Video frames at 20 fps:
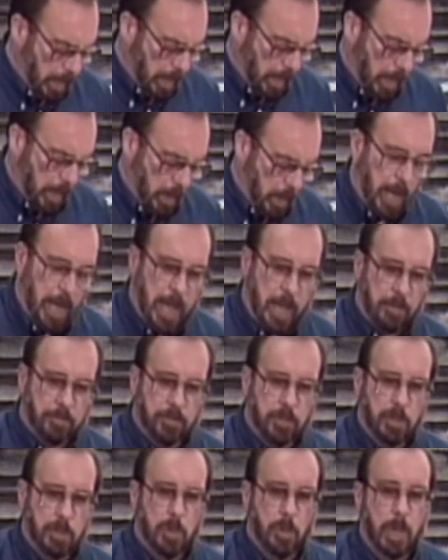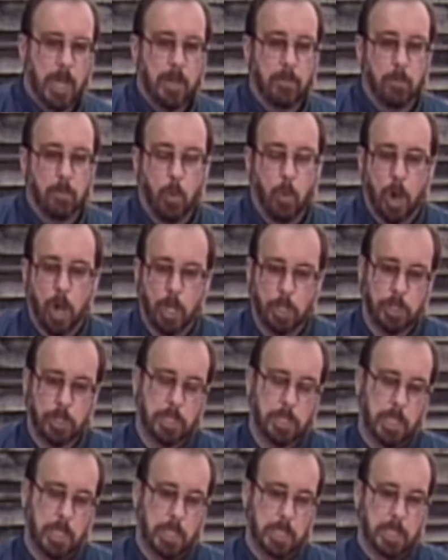Now, after you have
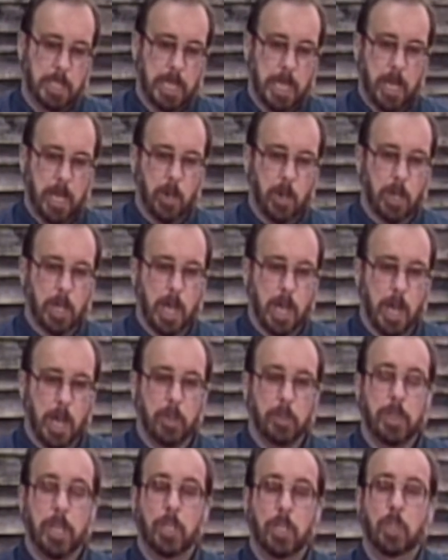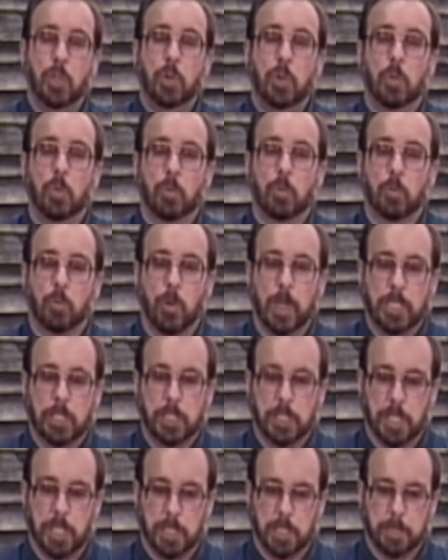washed the entire car, then you
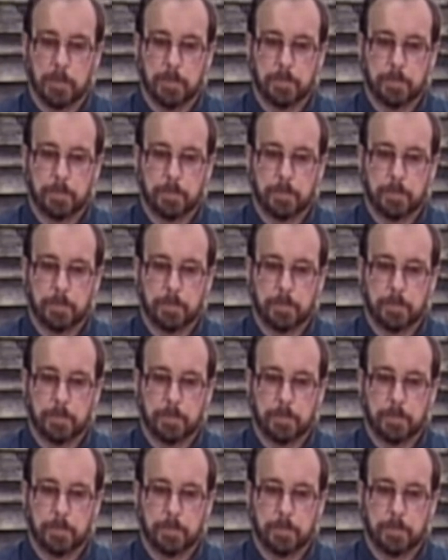rinse it.